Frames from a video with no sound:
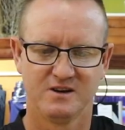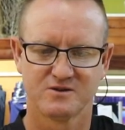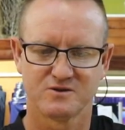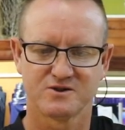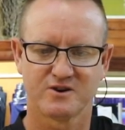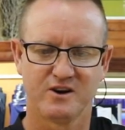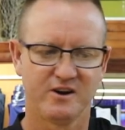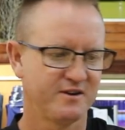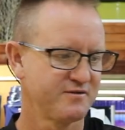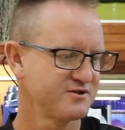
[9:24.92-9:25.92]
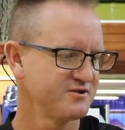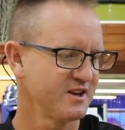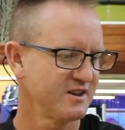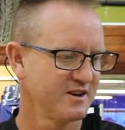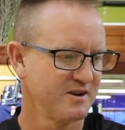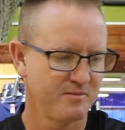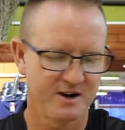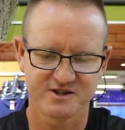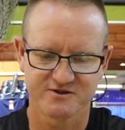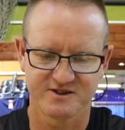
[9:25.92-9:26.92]
It's also got a lot of strength and
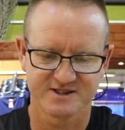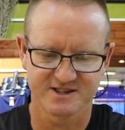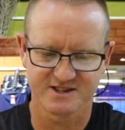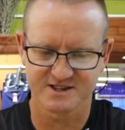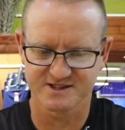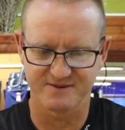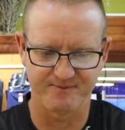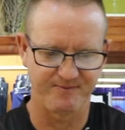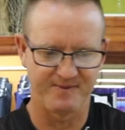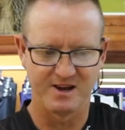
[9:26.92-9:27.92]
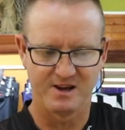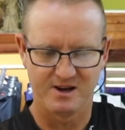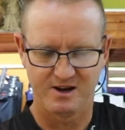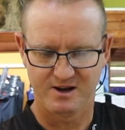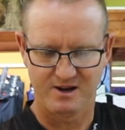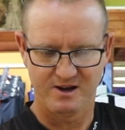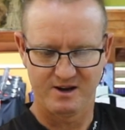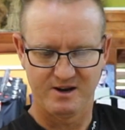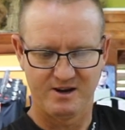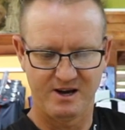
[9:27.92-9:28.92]
abrasion resistance.
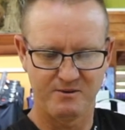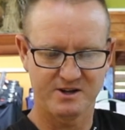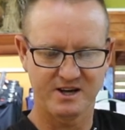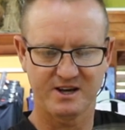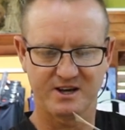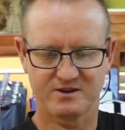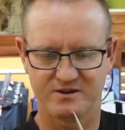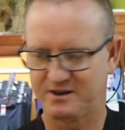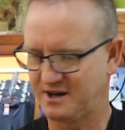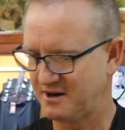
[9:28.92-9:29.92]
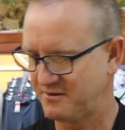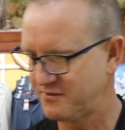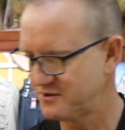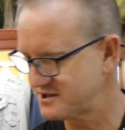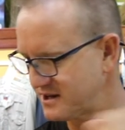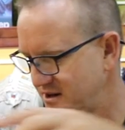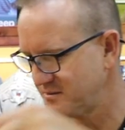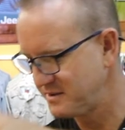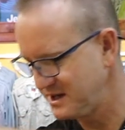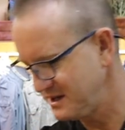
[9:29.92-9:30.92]
Now we take out our first little
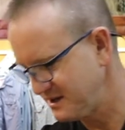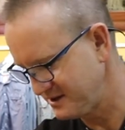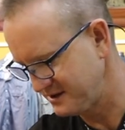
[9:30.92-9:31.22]
bead,